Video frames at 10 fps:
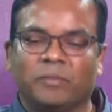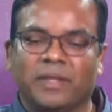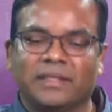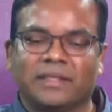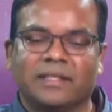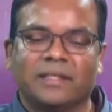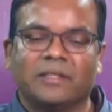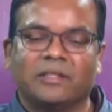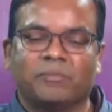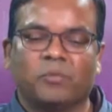measure
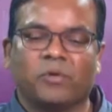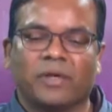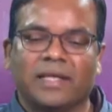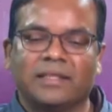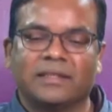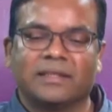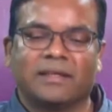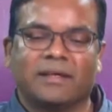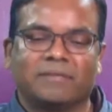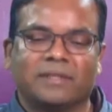the
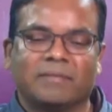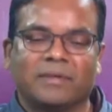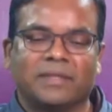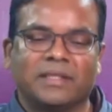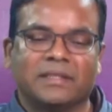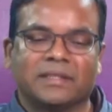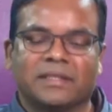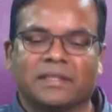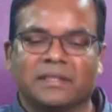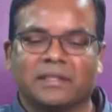polarization of some of these
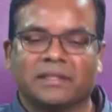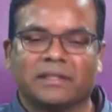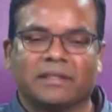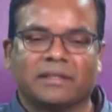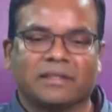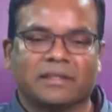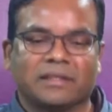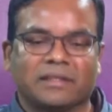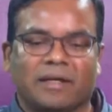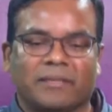
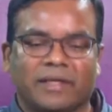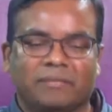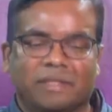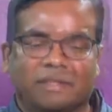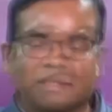gamma ray bursts.